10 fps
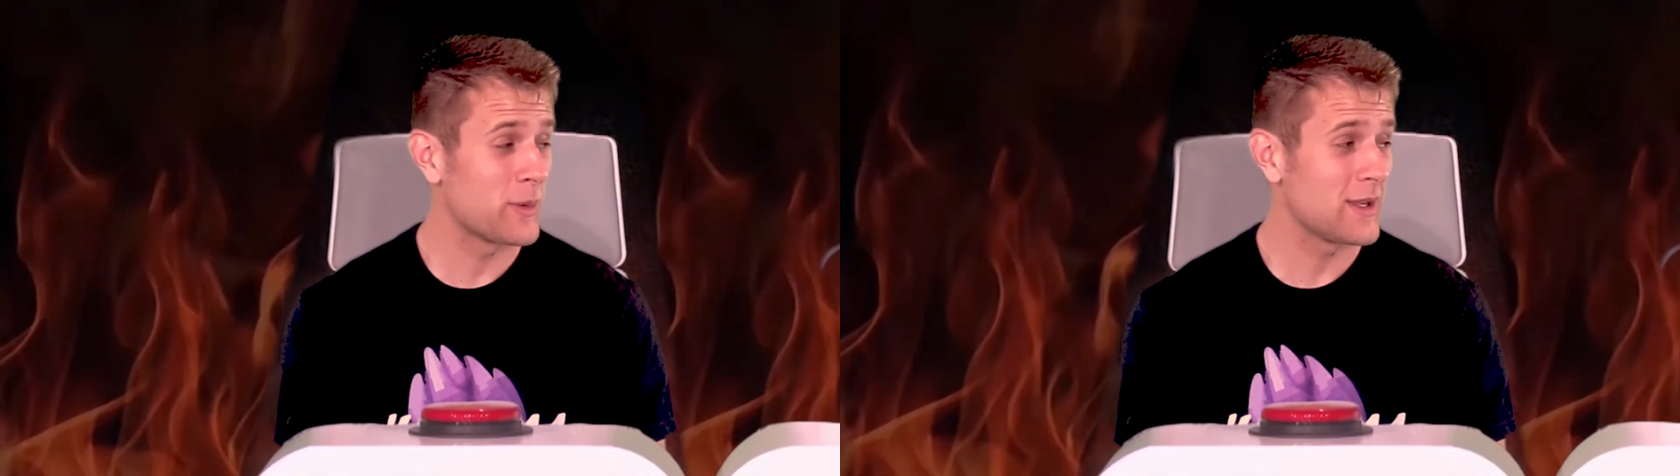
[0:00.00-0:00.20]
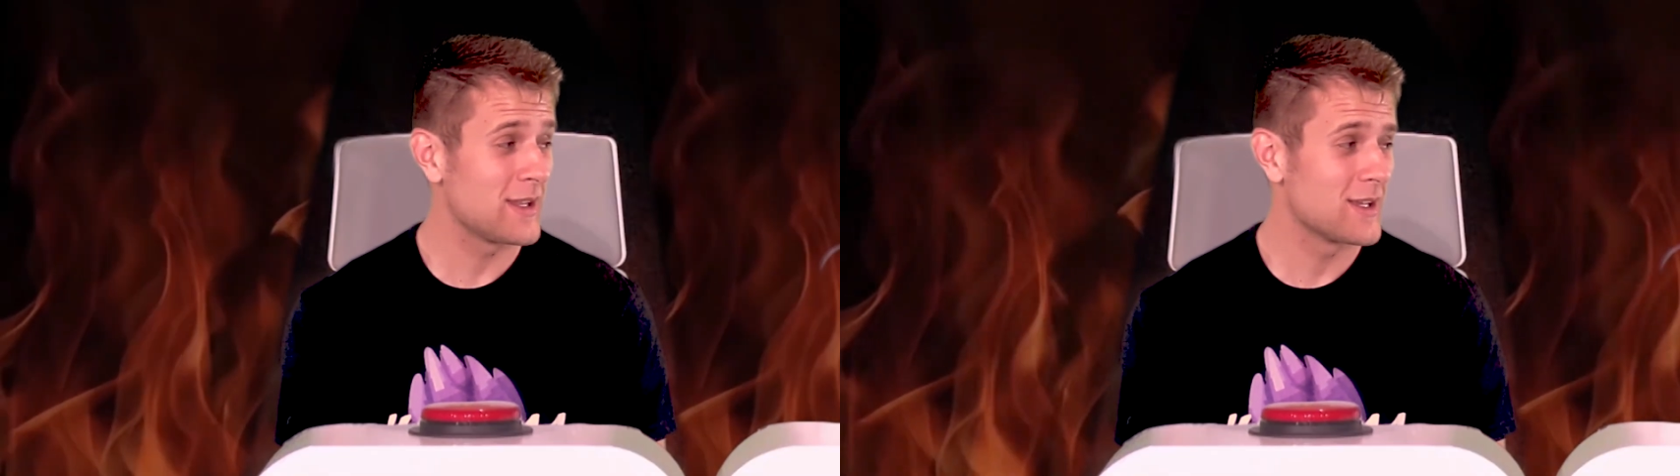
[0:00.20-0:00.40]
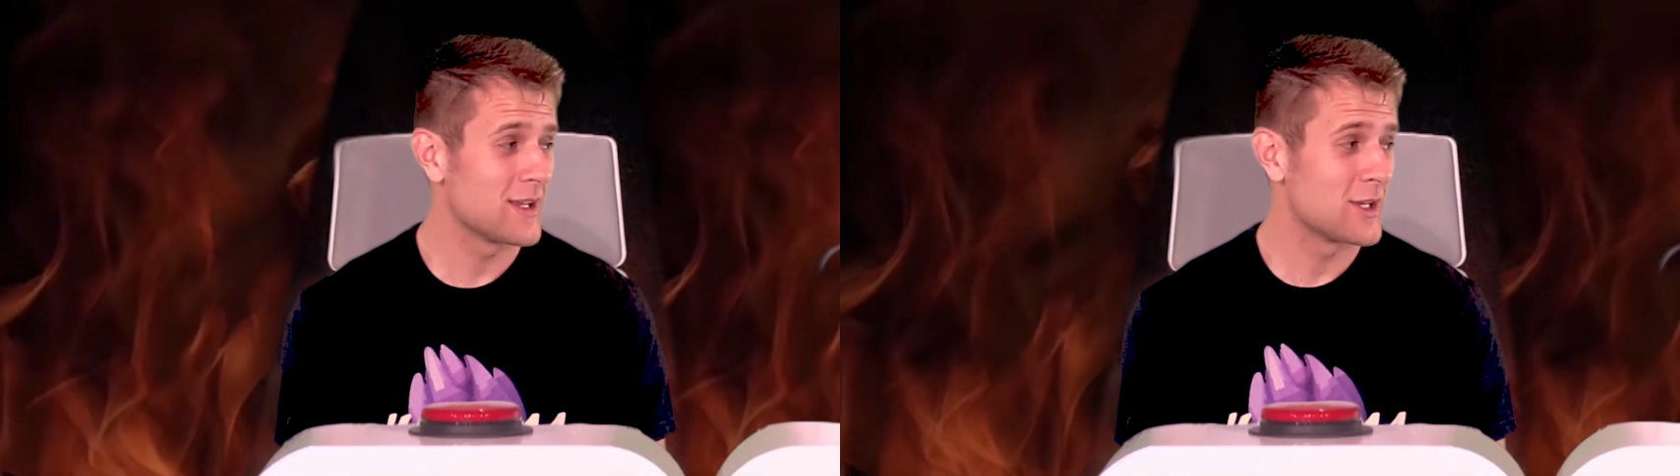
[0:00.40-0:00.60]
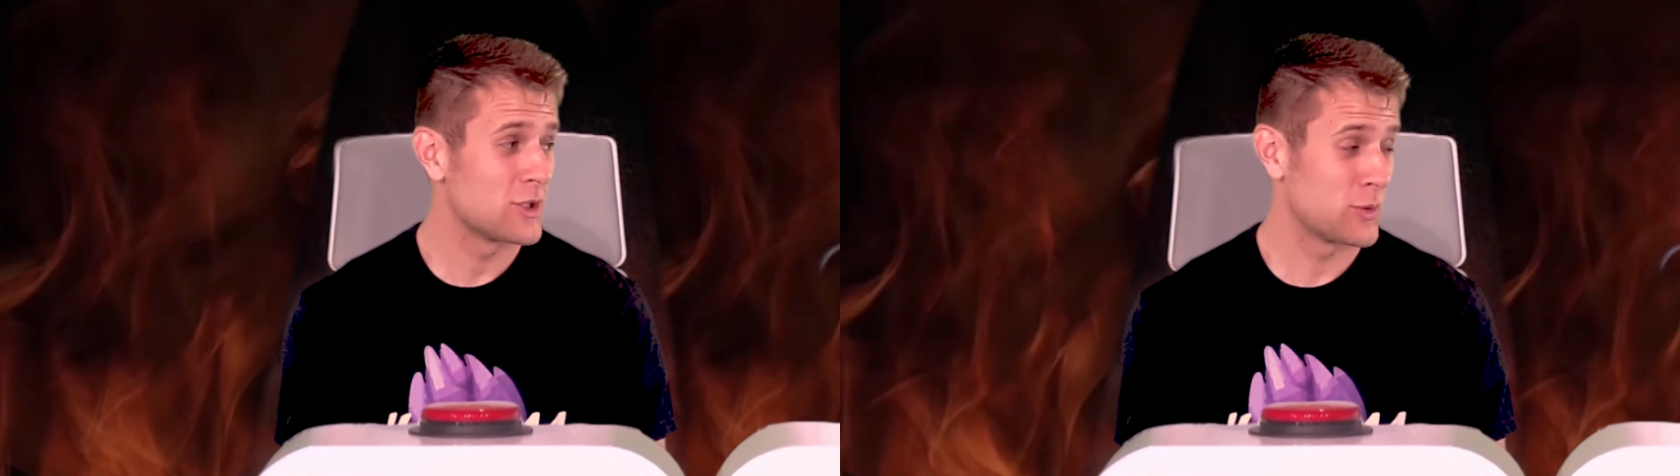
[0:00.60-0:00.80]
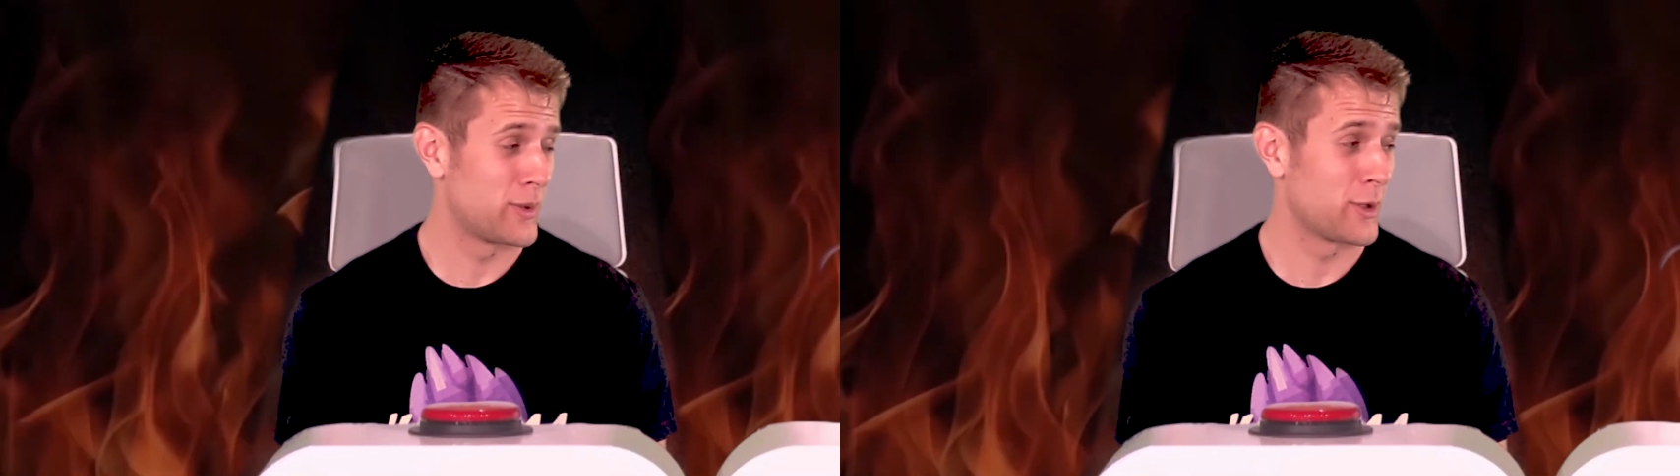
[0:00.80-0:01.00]
me
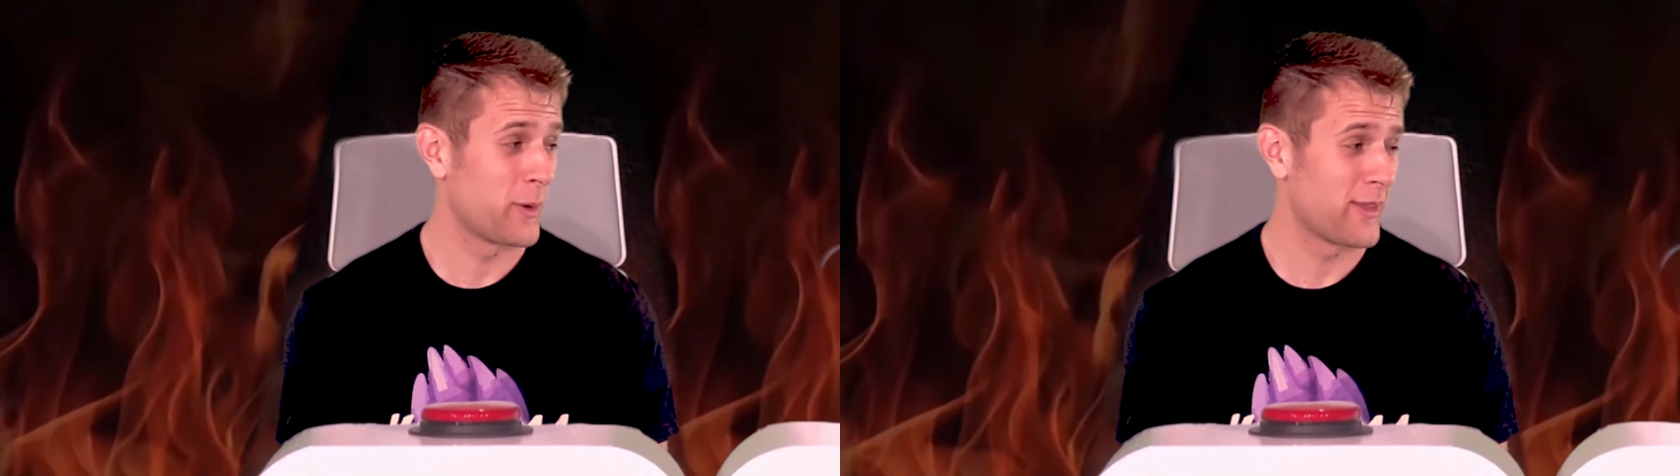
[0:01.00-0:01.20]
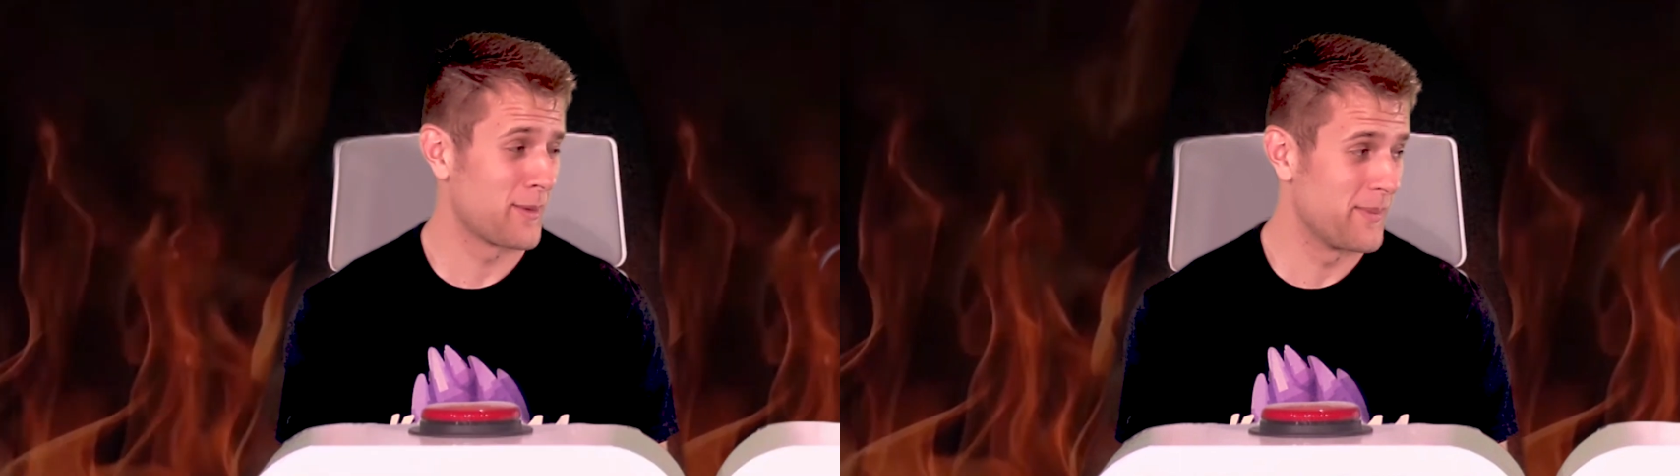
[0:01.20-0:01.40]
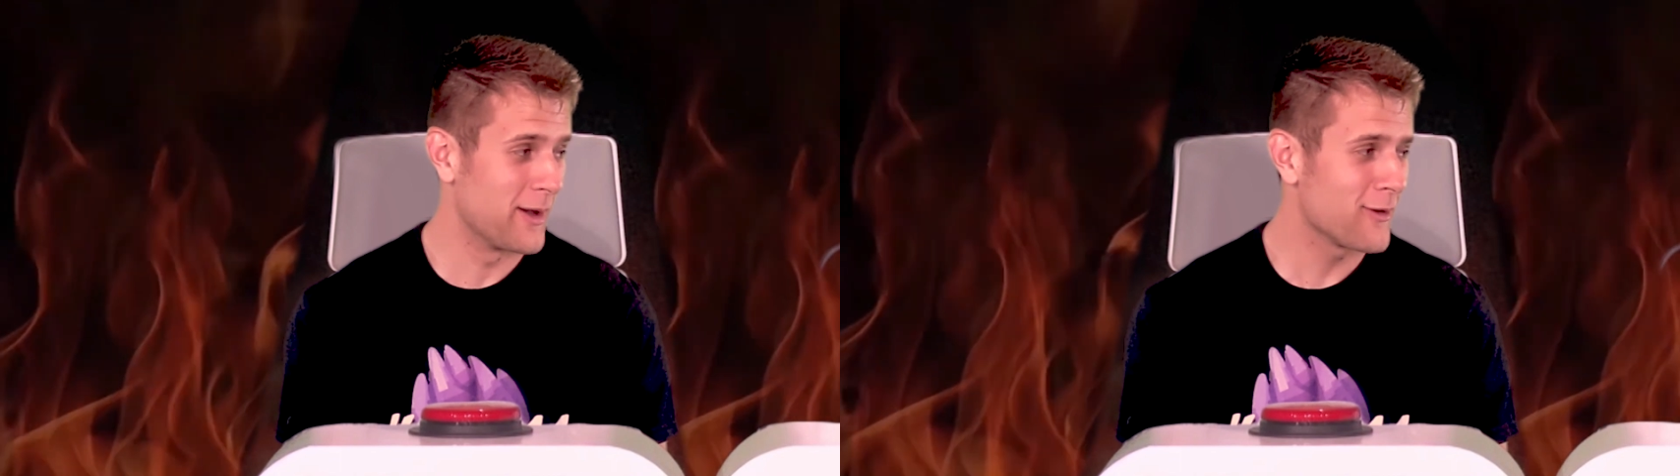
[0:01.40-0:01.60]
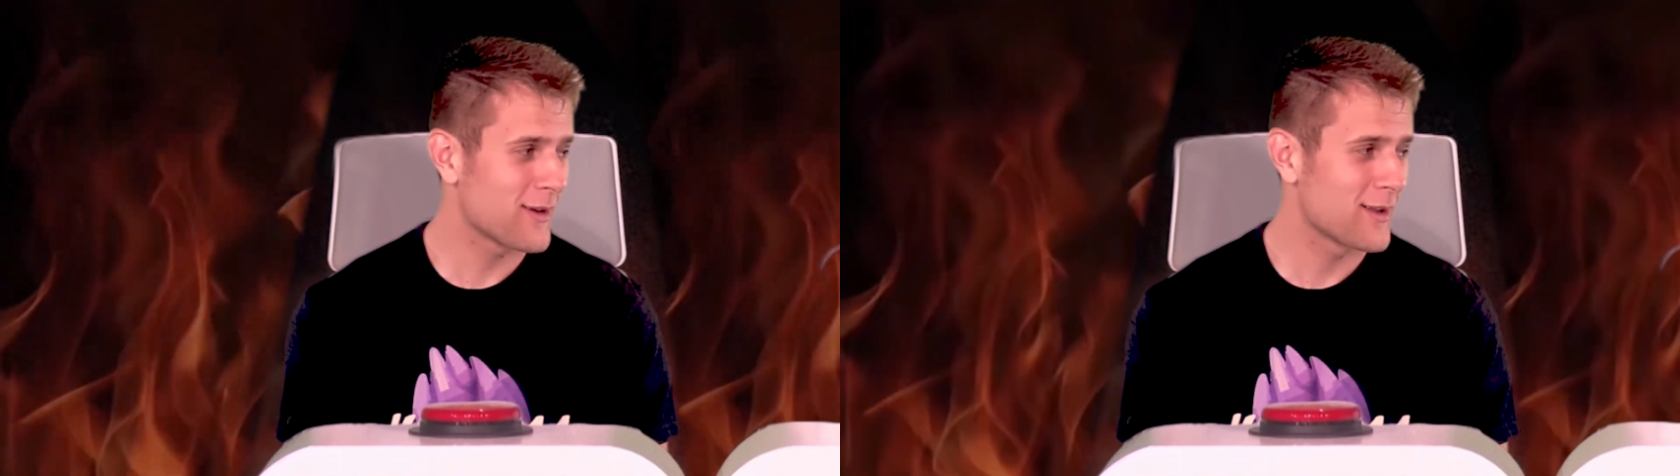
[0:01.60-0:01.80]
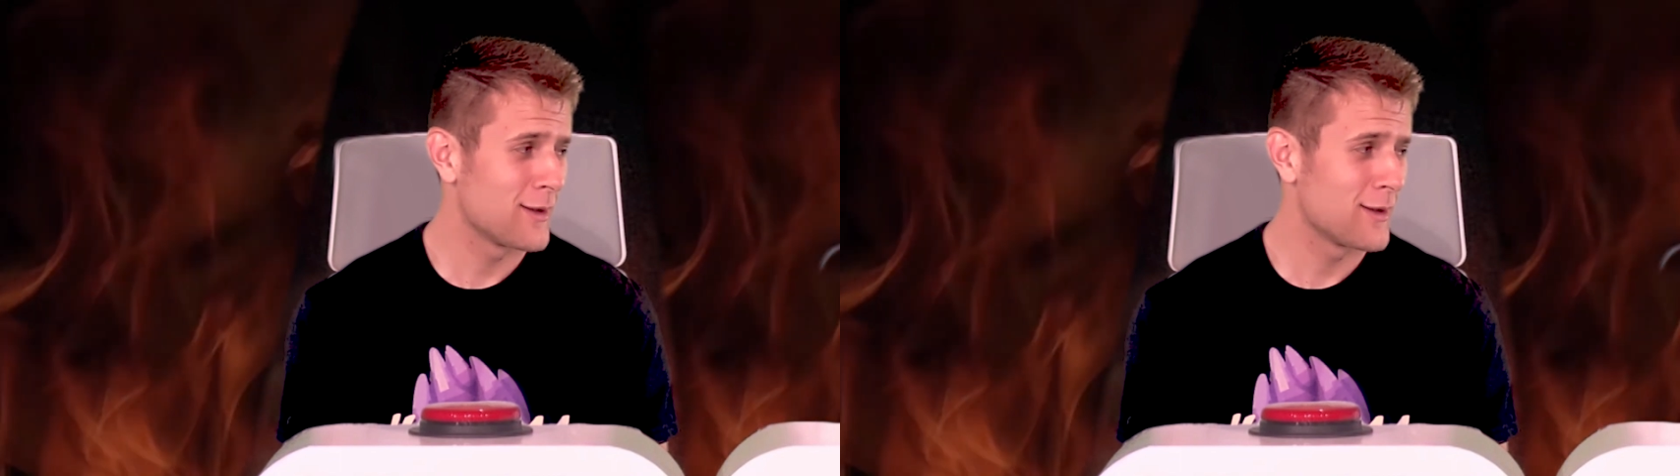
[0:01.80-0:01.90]
to put away the milk,